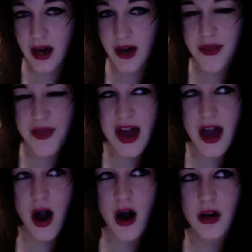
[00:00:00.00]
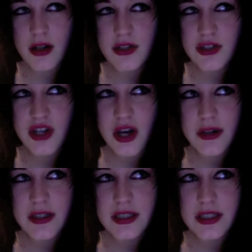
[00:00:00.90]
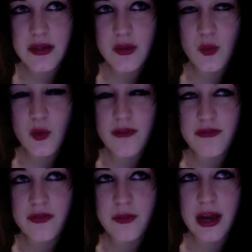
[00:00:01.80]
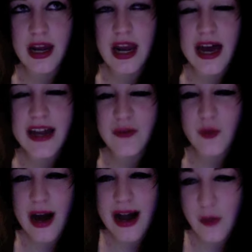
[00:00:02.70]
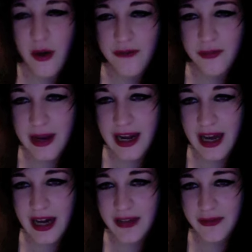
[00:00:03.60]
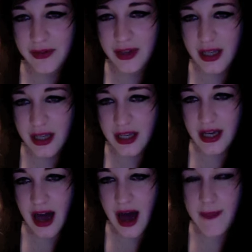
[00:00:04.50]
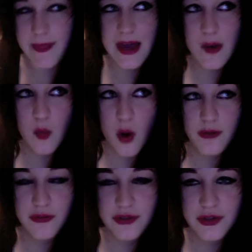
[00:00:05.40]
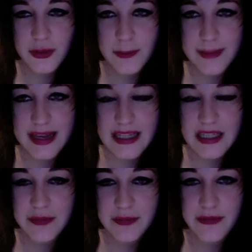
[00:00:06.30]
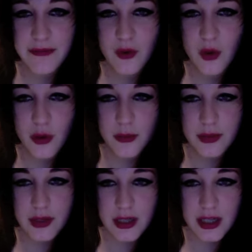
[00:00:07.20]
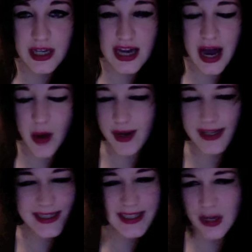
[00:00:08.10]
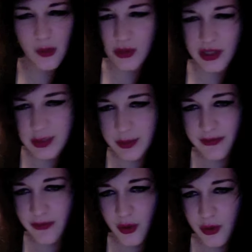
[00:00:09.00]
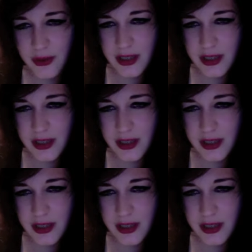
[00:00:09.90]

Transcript: they aren't going to want for my life what I want for my life. And they want me to perform how I don't want to perform.